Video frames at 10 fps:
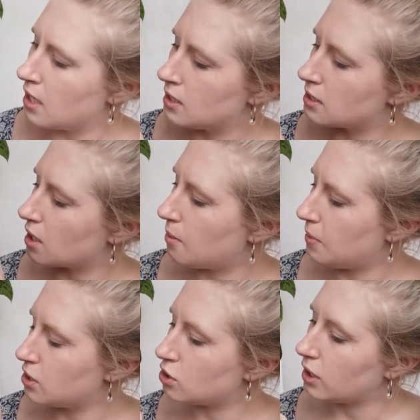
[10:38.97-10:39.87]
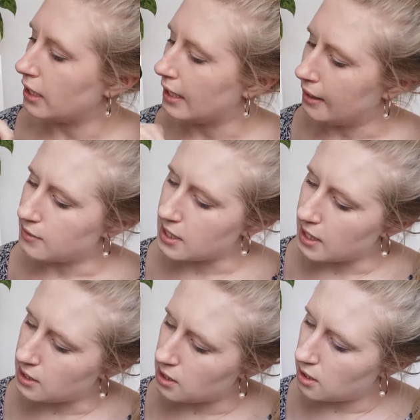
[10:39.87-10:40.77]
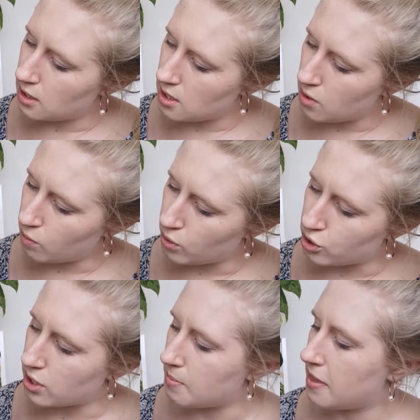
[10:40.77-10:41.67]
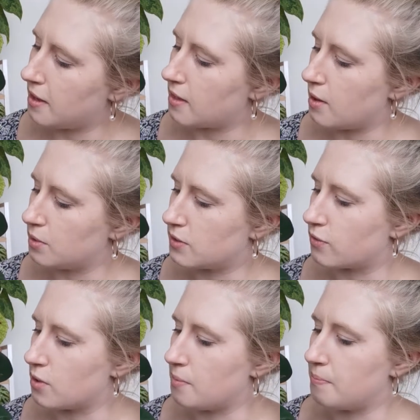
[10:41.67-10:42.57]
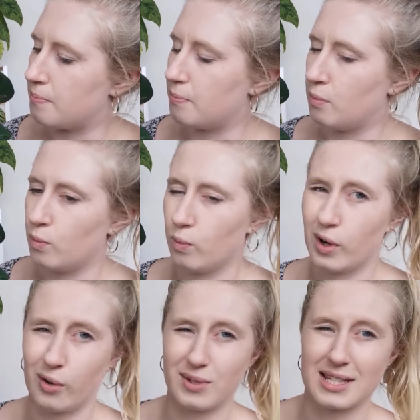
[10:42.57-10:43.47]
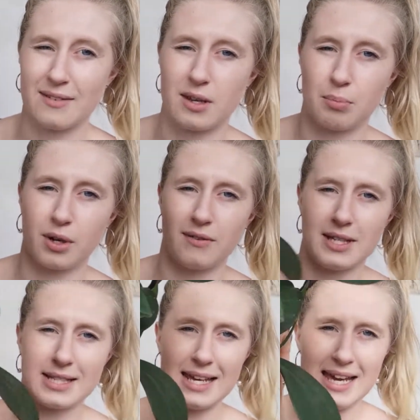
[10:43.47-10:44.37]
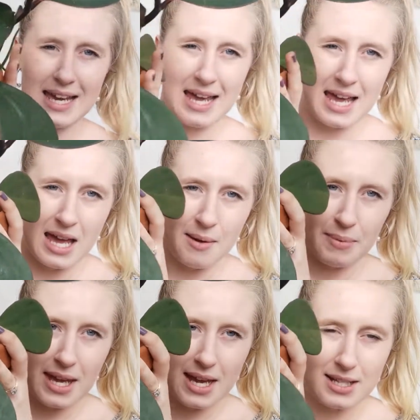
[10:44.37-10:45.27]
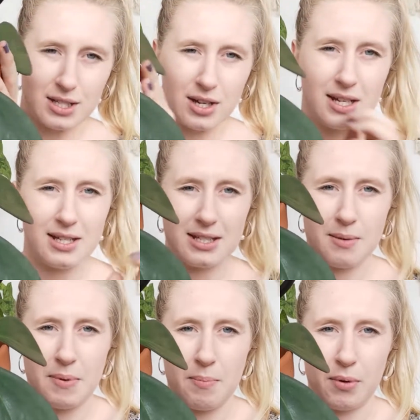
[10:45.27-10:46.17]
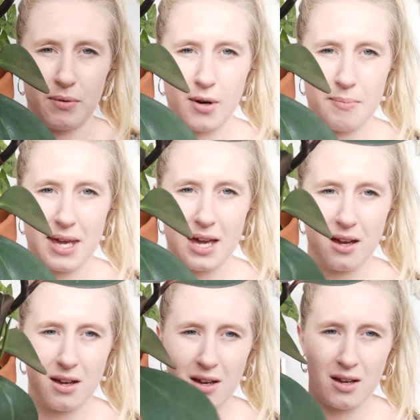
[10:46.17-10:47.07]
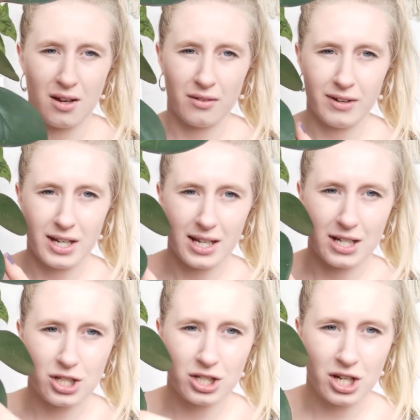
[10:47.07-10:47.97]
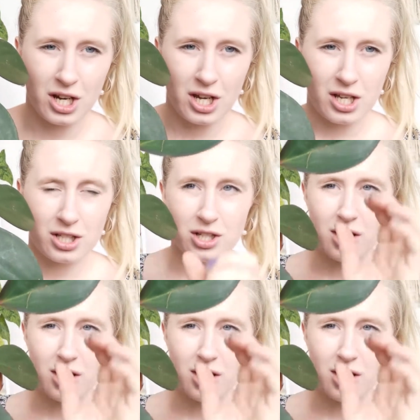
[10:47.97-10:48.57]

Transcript: It's got a bit dirty leaves, I need to wash them. I think that was from where it was living previously. But yeah, so it is a Peperomia Red Edge. So